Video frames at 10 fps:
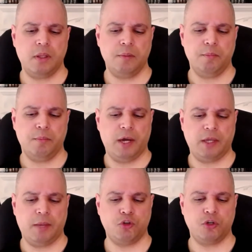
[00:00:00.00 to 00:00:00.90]
But
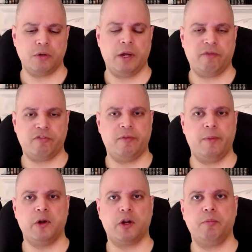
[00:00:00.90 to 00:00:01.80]
I'm sure enough of them
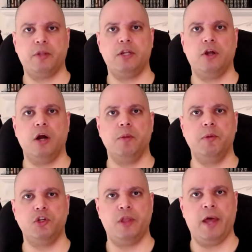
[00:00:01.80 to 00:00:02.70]
are complete
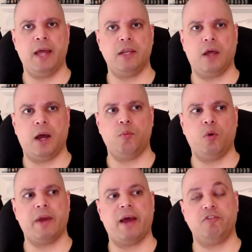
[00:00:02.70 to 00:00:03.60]
garbage that I
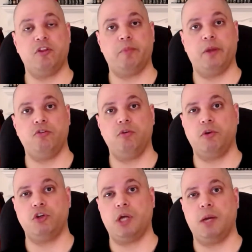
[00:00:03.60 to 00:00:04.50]
won't have to spend too
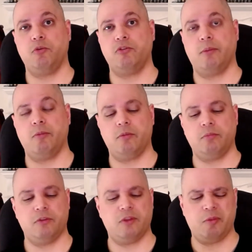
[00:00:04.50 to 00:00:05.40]
much time with some of them.
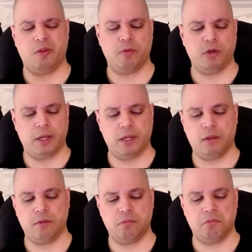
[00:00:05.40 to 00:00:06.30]
Some of them are like
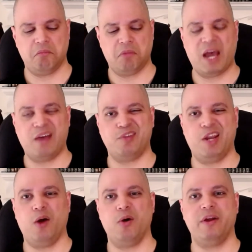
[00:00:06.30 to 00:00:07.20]
half an
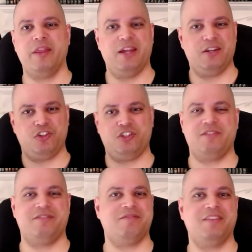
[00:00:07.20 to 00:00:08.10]
hour, and then just
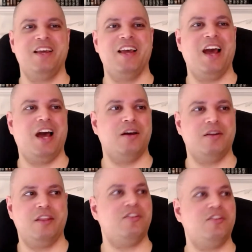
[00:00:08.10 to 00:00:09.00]

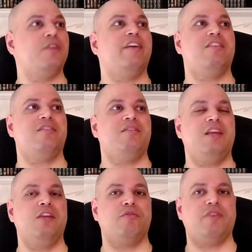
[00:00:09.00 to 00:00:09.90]
this
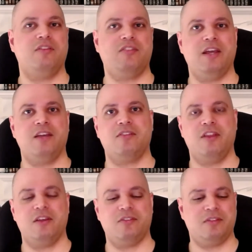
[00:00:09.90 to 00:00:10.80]
interface stinks.
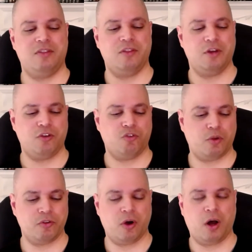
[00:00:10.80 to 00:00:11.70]
The
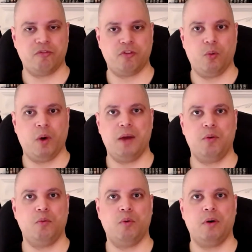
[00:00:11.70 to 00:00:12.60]
controls are awful.
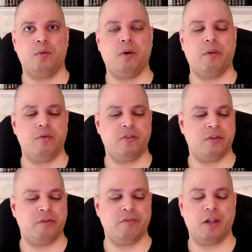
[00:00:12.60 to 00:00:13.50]
What was
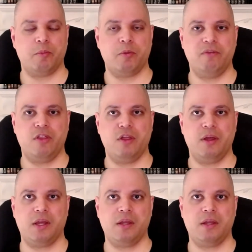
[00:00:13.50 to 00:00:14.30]
its developer even thinking?